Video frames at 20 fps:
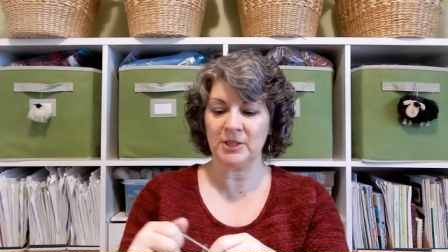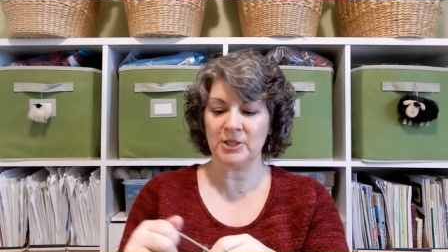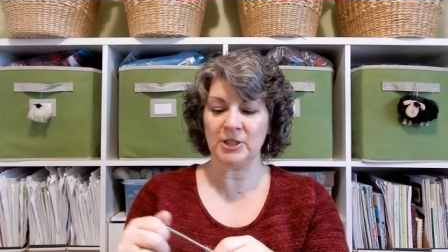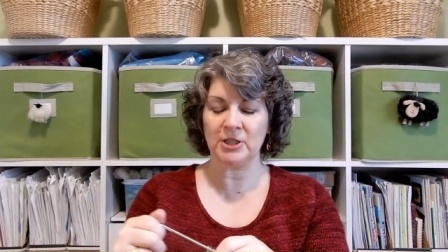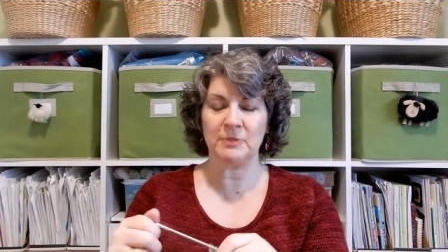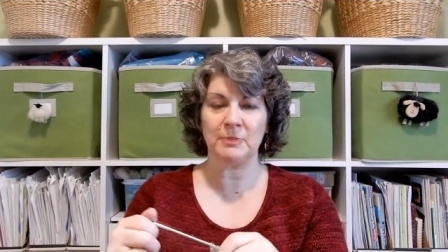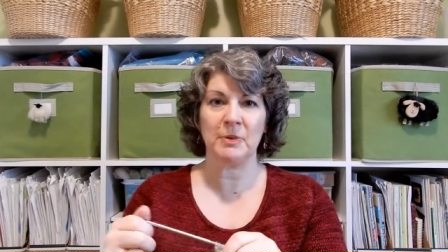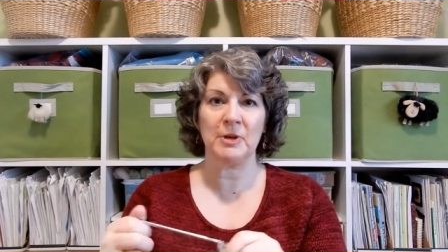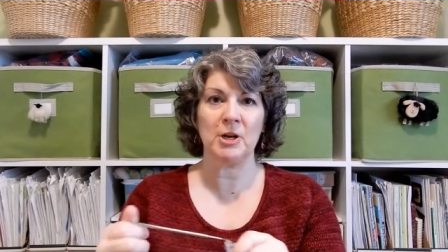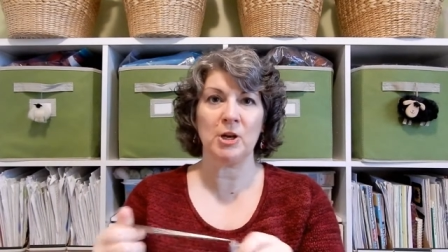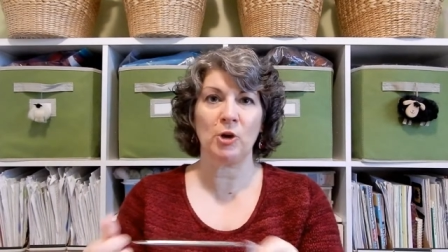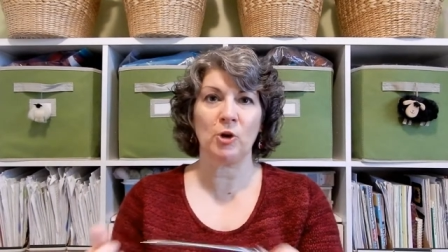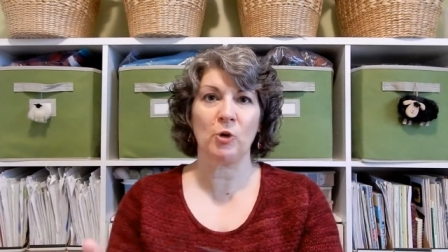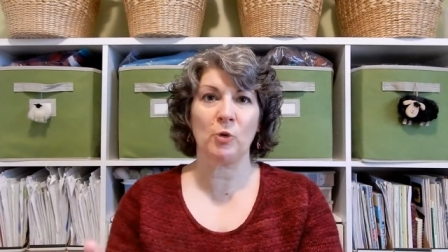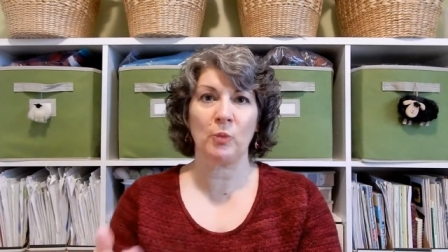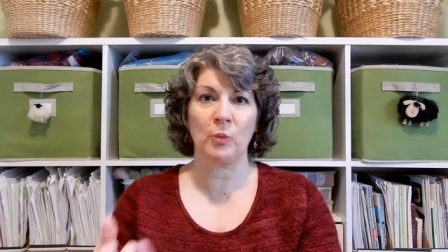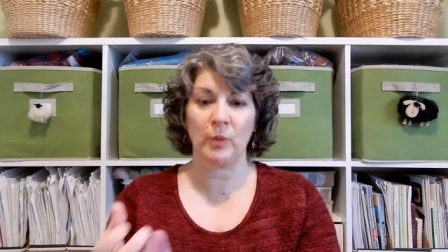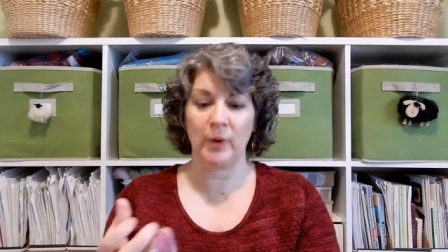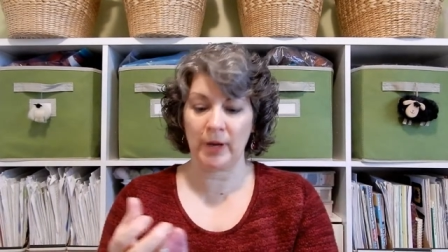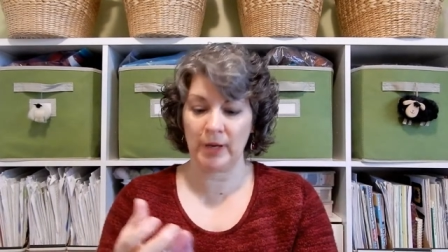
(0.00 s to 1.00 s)
It's just been a
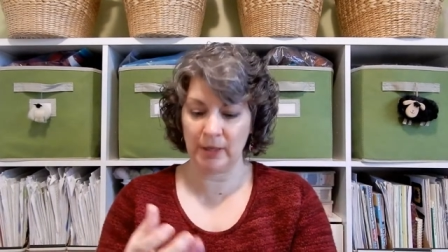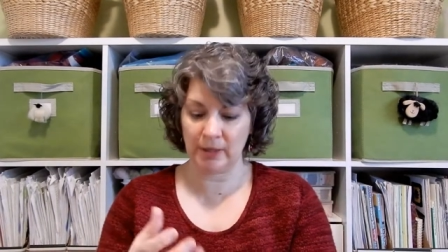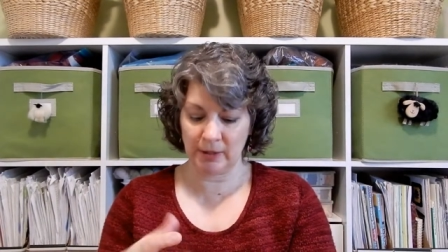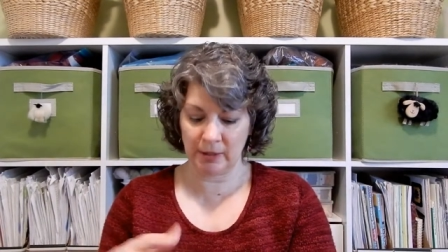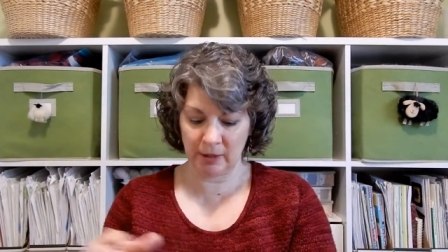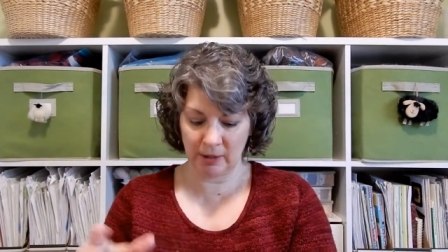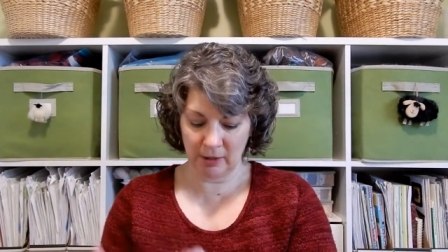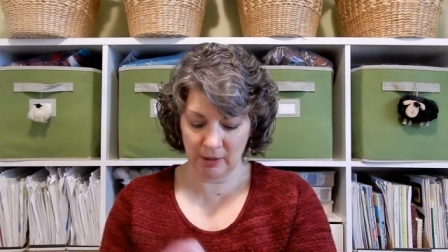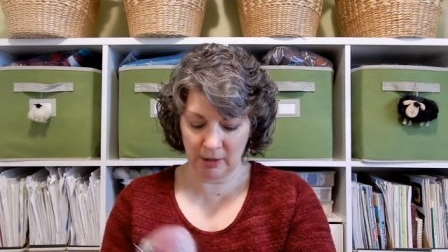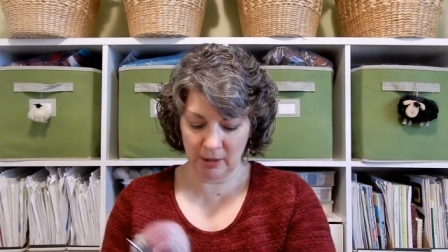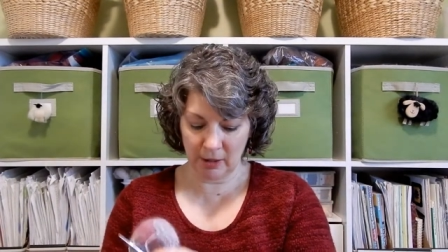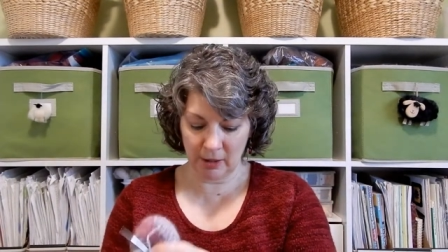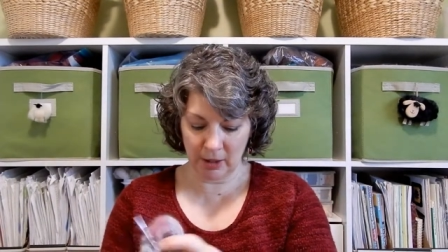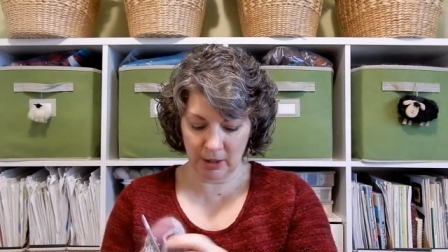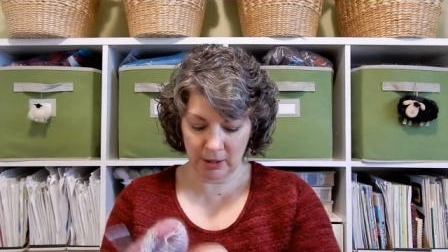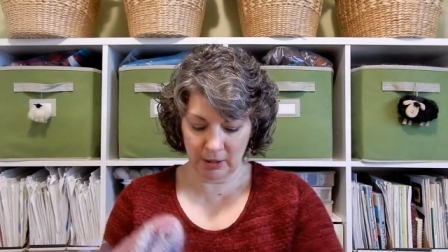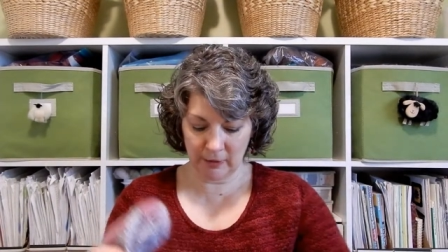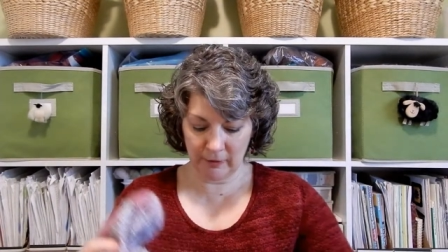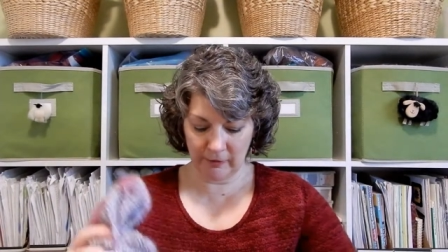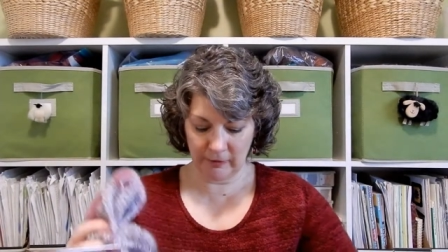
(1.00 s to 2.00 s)
great
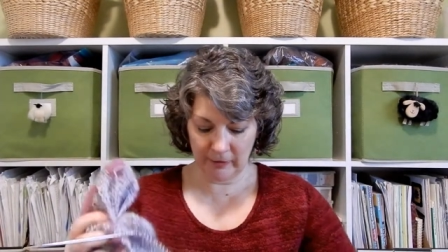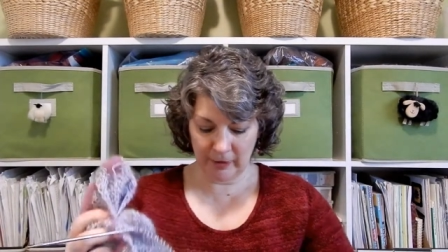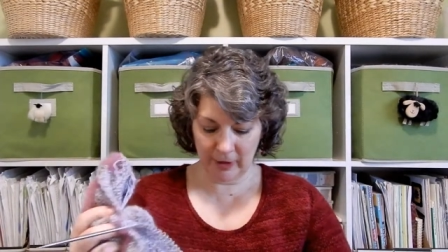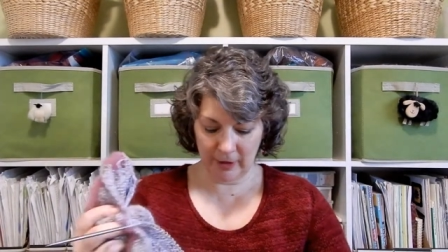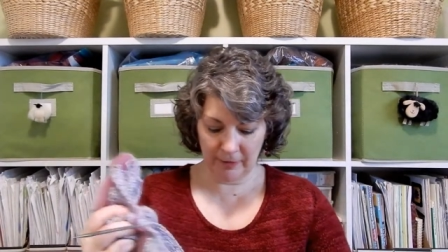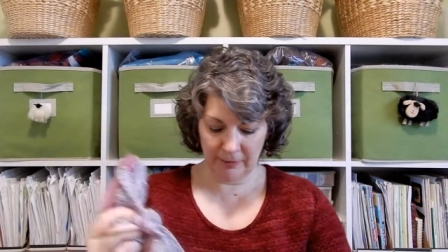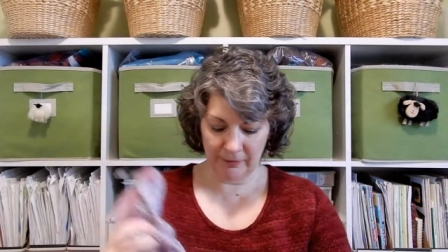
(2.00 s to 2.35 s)
kind of,